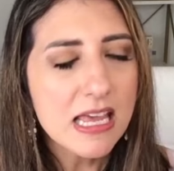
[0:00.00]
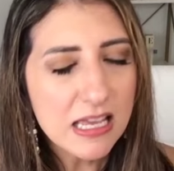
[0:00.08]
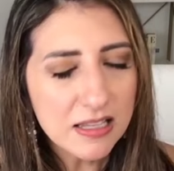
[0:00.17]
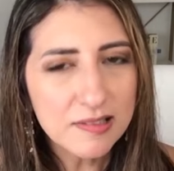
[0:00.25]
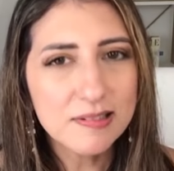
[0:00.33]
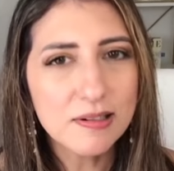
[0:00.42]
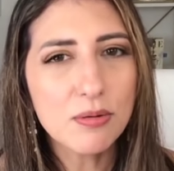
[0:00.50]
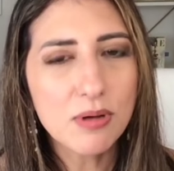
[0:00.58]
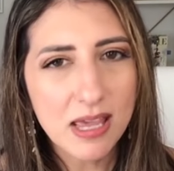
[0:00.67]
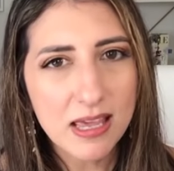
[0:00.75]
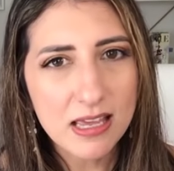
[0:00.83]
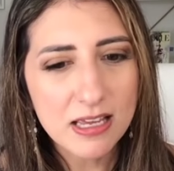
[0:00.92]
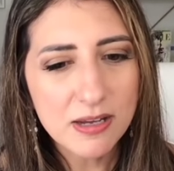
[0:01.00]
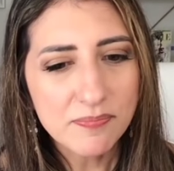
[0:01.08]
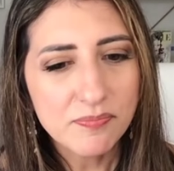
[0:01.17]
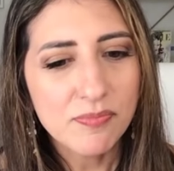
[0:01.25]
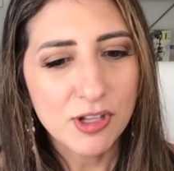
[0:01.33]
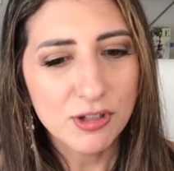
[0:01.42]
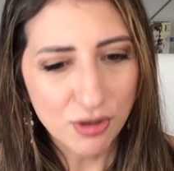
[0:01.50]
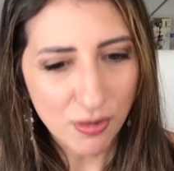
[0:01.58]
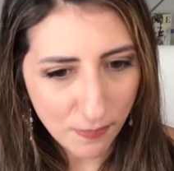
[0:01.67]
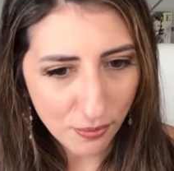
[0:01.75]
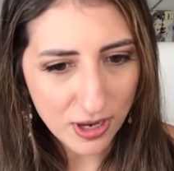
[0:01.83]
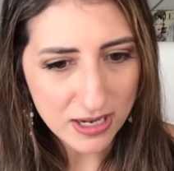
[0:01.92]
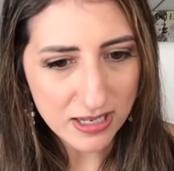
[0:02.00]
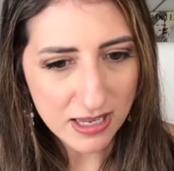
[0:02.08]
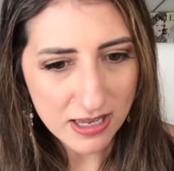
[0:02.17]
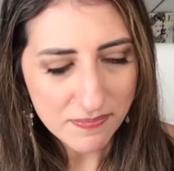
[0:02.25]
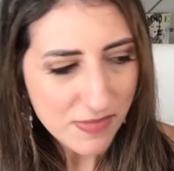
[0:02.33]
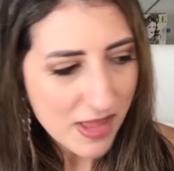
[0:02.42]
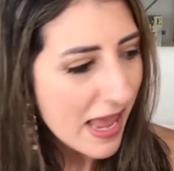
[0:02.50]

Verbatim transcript: it is okay to break it